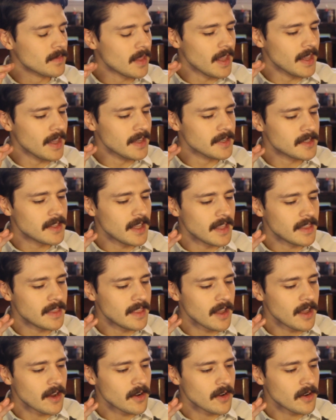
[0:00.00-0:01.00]
is that
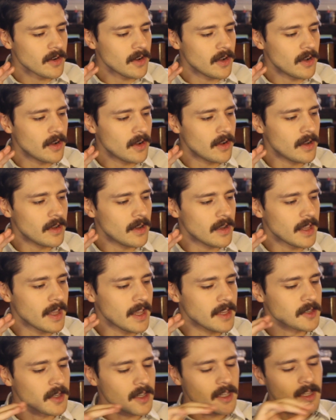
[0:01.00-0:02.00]
there
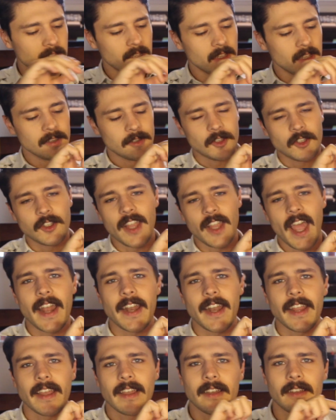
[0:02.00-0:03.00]
is a
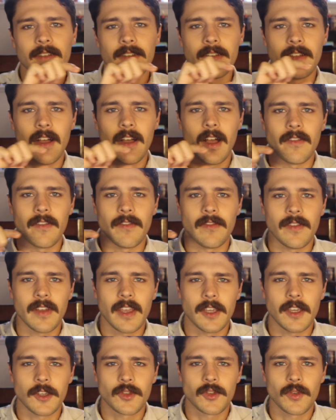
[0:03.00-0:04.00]
static of
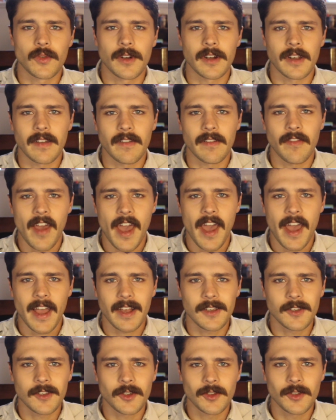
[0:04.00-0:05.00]
historic
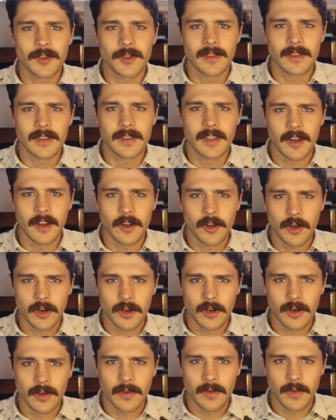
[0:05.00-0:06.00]
facts that
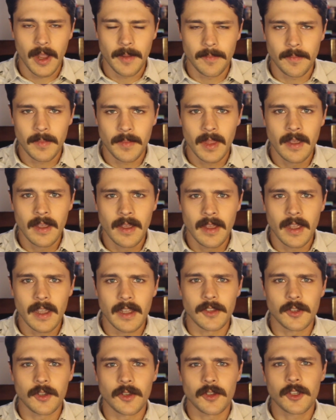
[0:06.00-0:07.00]
occur, right?
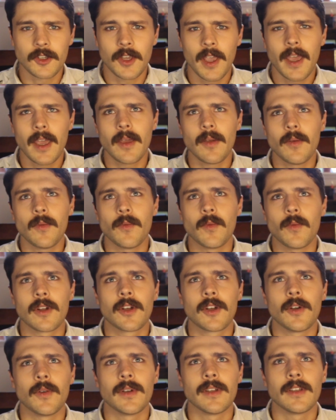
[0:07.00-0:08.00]
And so say we're
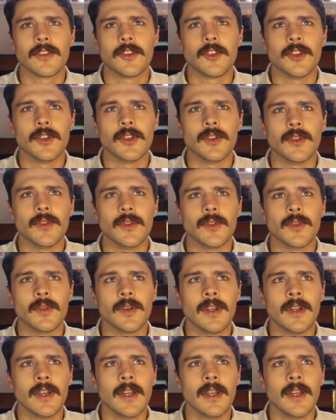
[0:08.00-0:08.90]
going to,